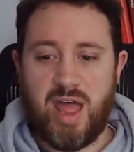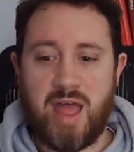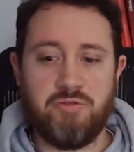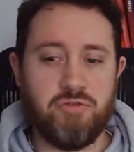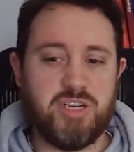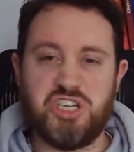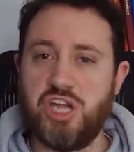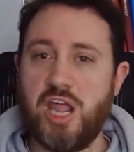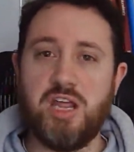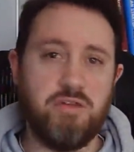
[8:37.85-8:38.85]
every
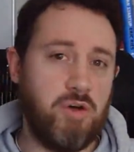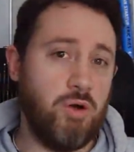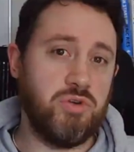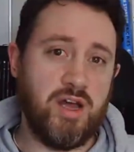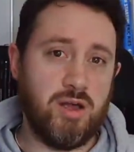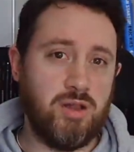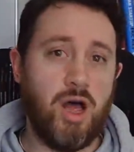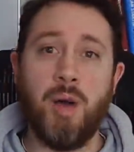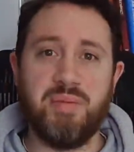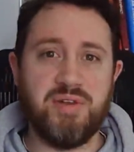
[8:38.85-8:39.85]
chain of hotel
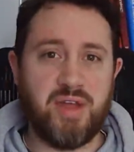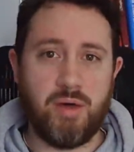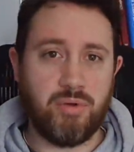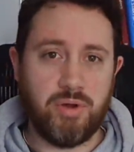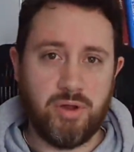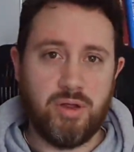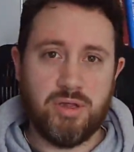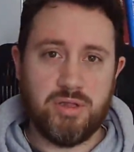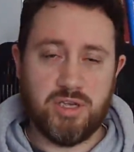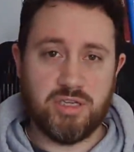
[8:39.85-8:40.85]
up and down
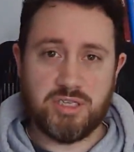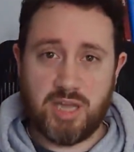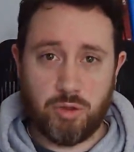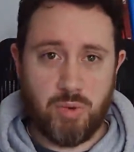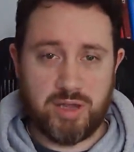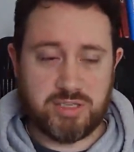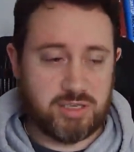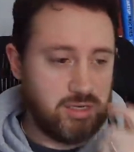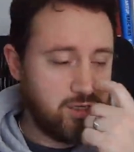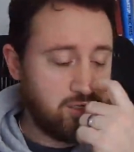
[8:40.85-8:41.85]
the
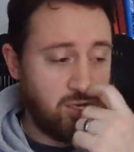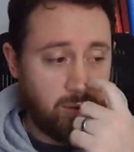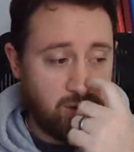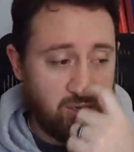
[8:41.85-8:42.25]
Southwest. So